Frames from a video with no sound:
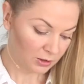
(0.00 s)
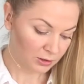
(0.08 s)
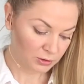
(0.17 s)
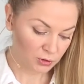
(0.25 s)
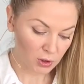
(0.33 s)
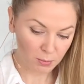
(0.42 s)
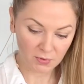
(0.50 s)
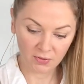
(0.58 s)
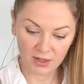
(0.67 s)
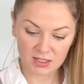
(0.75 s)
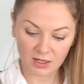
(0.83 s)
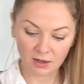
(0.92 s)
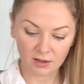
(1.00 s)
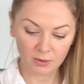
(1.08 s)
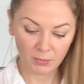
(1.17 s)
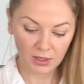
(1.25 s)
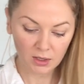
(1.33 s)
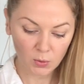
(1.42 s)
on top of this
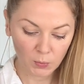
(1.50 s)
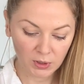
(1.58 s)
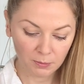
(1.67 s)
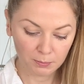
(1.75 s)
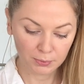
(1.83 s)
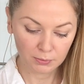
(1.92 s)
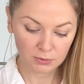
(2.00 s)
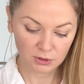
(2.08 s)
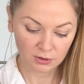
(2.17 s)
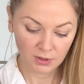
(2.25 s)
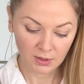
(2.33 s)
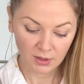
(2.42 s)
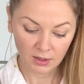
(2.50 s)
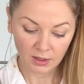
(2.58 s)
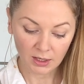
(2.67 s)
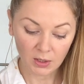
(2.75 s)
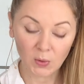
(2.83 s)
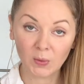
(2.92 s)
caramel we put
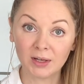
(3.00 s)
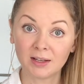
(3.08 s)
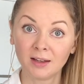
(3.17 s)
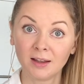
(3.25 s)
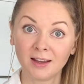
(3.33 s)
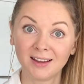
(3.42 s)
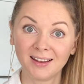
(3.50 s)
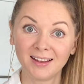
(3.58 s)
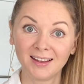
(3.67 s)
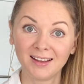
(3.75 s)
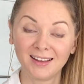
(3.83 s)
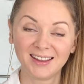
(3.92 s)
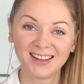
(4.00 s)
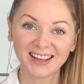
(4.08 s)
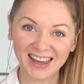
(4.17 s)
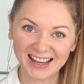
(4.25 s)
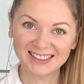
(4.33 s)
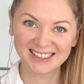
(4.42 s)
our
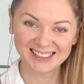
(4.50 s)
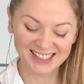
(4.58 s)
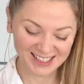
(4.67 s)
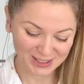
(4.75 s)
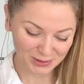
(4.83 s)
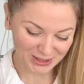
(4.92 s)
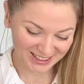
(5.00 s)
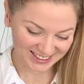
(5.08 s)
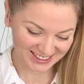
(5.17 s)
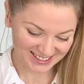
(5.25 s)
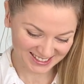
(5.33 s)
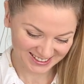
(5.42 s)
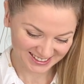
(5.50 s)
candied walnuts,